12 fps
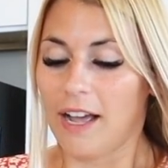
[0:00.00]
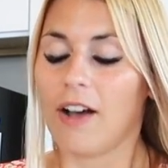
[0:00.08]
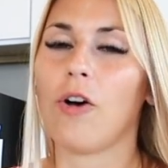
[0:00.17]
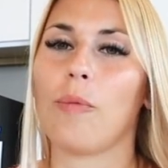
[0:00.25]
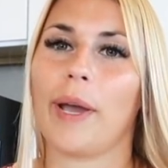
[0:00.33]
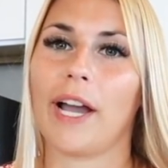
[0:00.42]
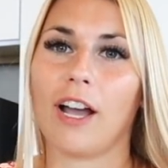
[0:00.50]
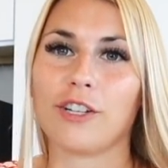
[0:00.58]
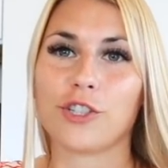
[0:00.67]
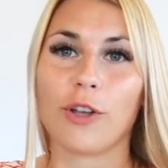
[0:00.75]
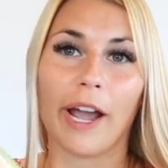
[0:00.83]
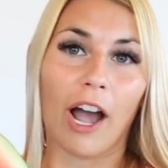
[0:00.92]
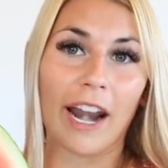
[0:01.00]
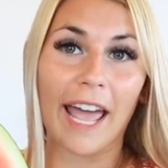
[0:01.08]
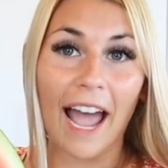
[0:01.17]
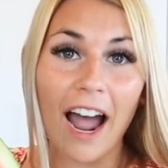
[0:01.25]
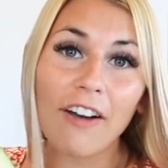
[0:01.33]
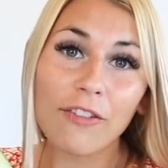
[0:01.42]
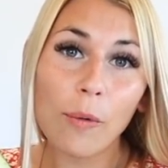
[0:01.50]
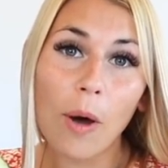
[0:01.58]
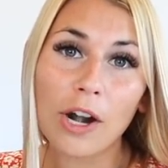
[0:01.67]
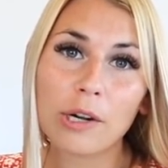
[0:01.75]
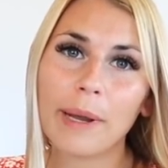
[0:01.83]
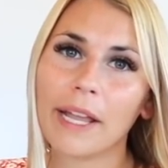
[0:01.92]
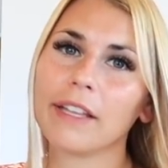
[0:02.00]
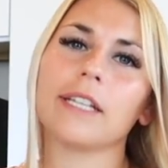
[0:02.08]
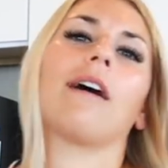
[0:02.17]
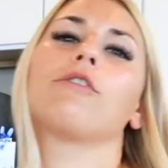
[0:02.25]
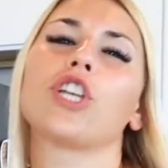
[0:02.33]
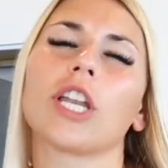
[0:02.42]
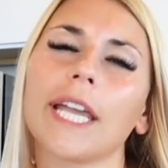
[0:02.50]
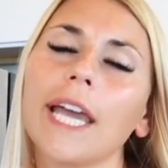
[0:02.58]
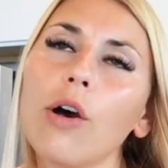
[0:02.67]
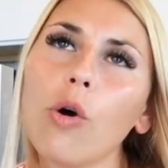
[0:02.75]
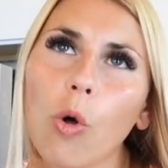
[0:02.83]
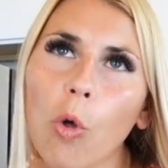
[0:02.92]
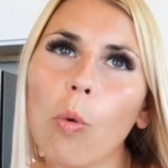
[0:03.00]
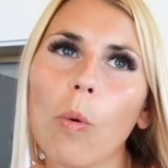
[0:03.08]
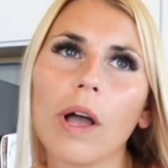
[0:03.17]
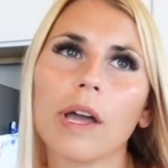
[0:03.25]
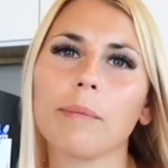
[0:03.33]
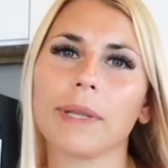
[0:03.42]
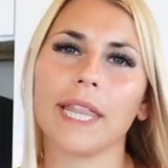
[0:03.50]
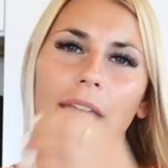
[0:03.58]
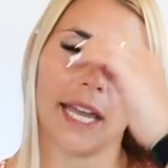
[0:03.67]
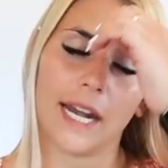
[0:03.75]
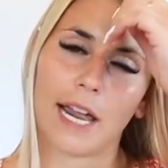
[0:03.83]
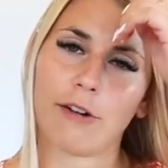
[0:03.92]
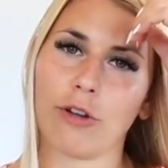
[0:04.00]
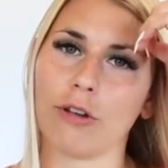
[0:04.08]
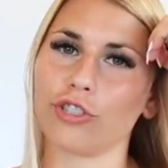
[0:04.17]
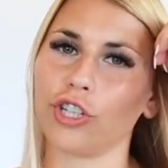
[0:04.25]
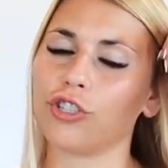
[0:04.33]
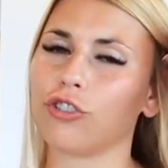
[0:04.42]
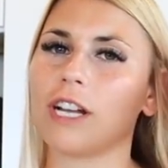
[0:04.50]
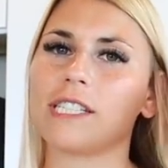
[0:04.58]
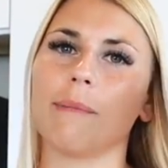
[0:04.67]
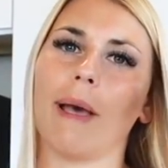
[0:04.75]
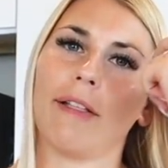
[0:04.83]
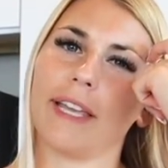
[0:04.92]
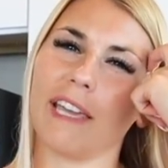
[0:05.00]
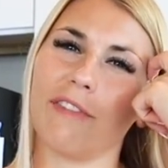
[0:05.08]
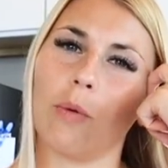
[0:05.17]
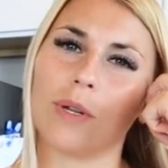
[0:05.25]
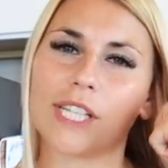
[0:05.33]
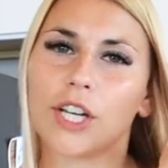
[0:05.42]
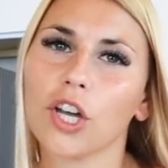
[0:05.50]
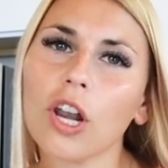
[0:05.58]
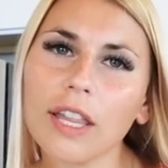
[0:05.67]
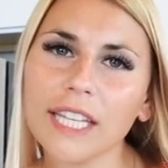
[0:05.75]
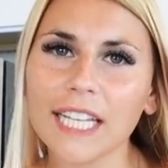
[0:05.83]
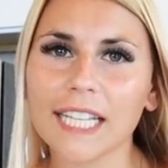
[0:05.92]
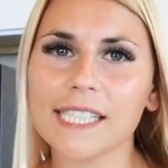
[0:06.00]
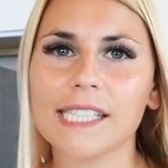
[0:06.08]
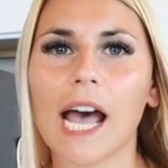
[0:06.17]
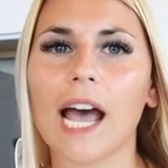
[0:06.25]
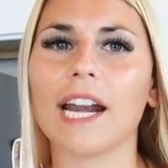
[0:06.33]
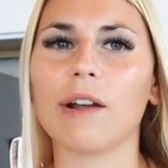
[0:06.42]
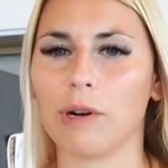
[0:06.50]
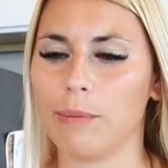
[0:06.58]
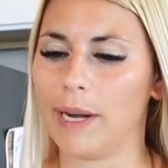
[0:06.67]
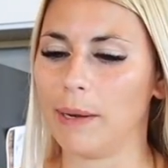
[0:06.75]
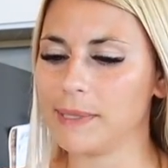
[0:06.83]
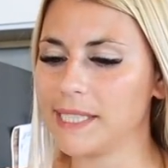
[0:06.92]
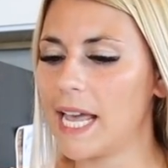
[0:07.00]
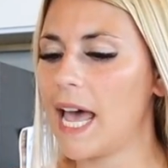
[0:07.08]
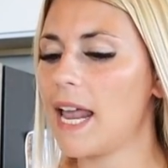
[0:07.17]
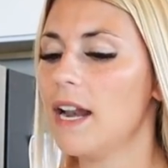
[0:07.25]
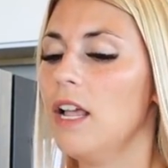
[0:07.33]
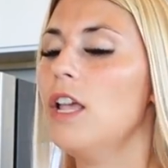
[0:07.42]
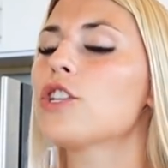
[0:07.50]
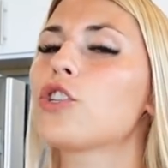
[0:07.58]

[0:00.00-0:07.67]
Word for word: Oh my gosh, so I got a half a watermelon. I was gonna get a whole one, but then, I don't know, I was just stressed about like if it wasn't good on the inside, I would've been upset.